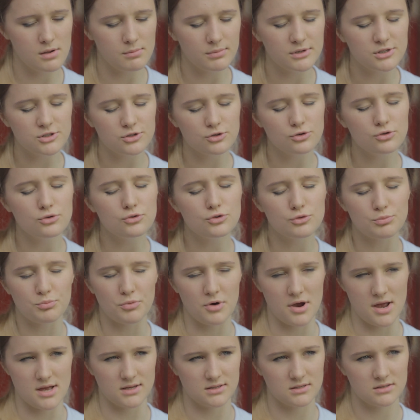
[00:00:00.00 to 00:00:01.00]
You're too
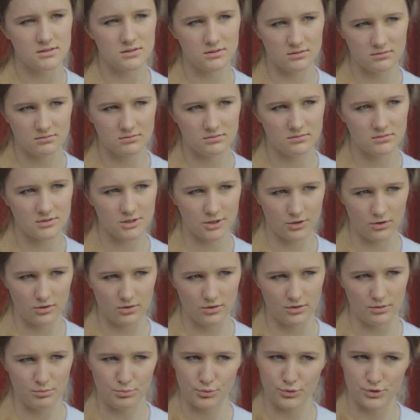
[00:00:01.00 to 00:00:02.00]
depressed to go
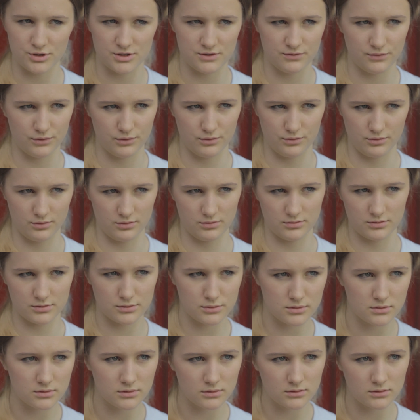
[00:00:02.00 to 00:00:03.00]
to the boys'
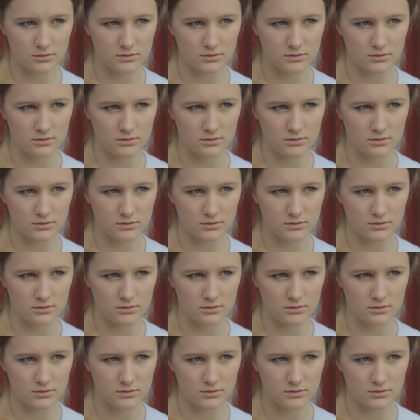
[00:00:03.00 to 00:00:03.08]
funerals.